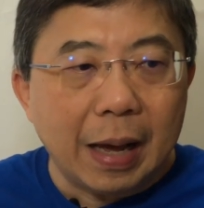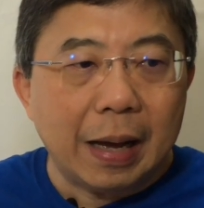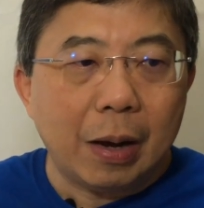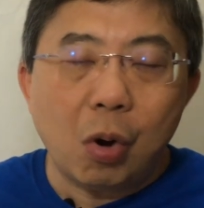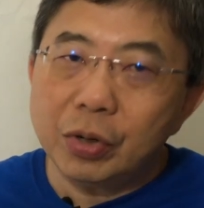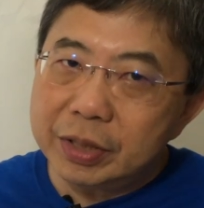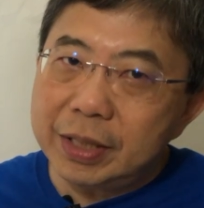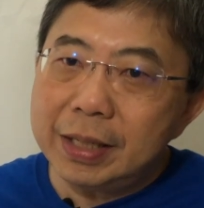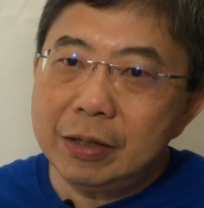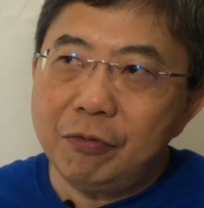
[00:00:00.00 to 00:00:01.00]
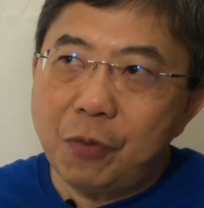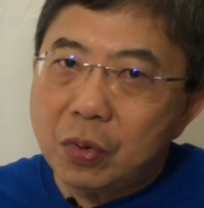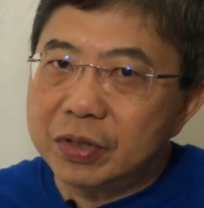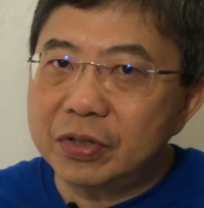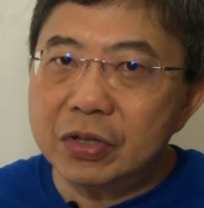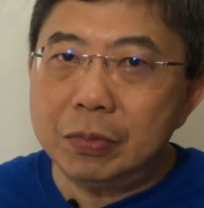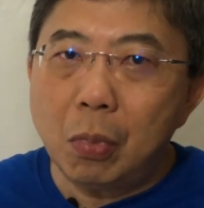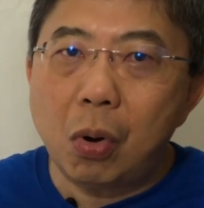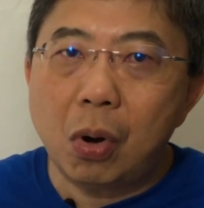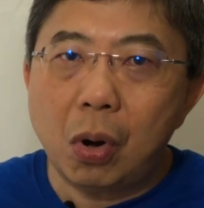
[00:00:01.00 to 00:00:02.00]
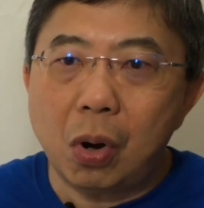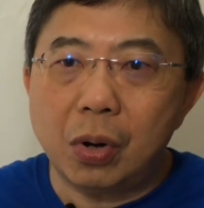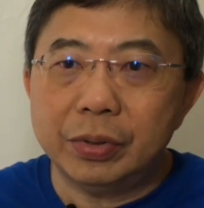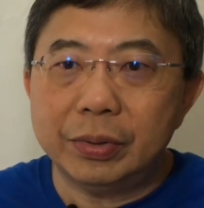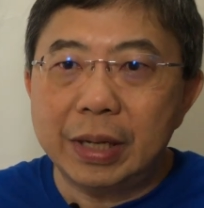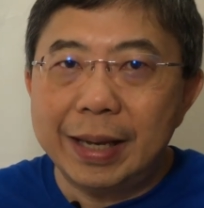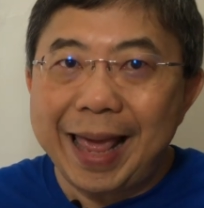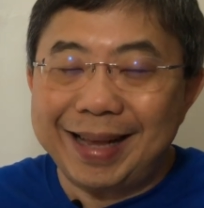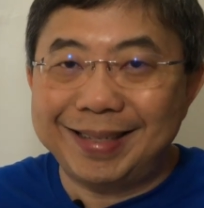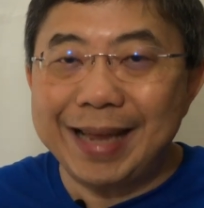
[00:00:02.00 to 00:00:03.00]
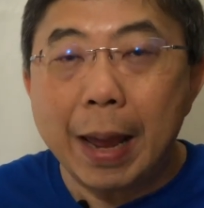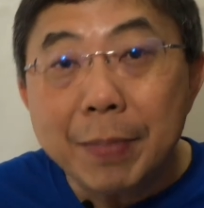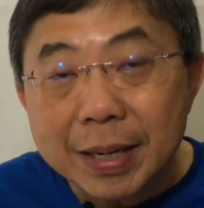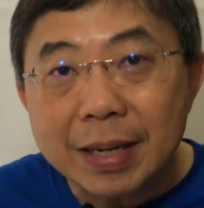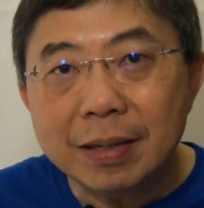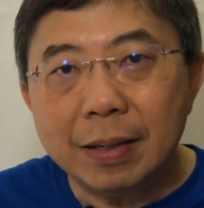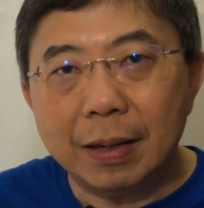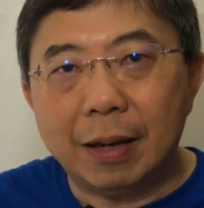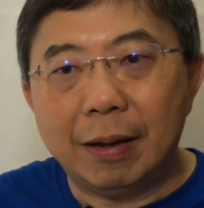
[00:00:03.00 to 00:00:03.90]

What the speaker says: Auditing focuses more on examining